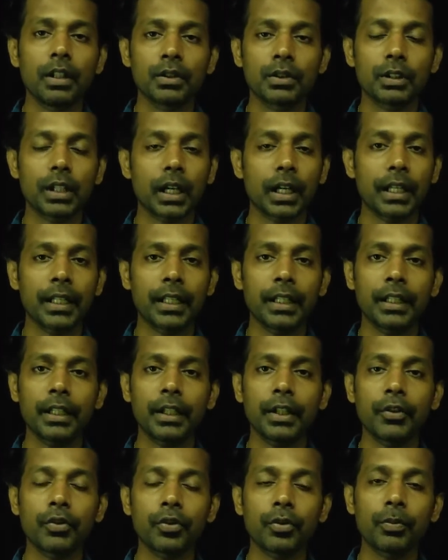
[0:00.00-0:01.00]
So the idea
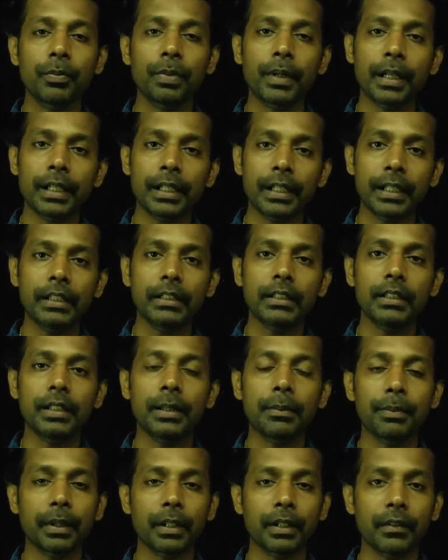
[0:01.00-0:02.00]
here is to predict the
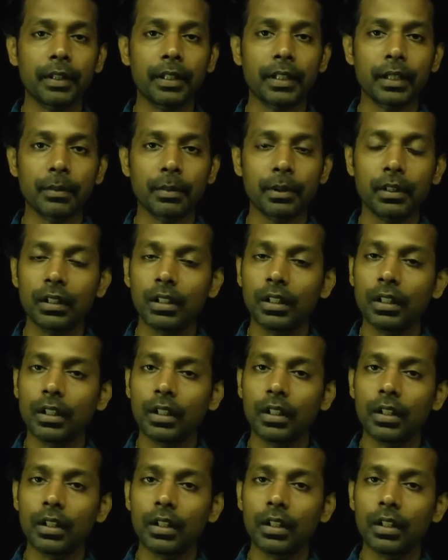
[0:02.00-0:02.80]
dependent variable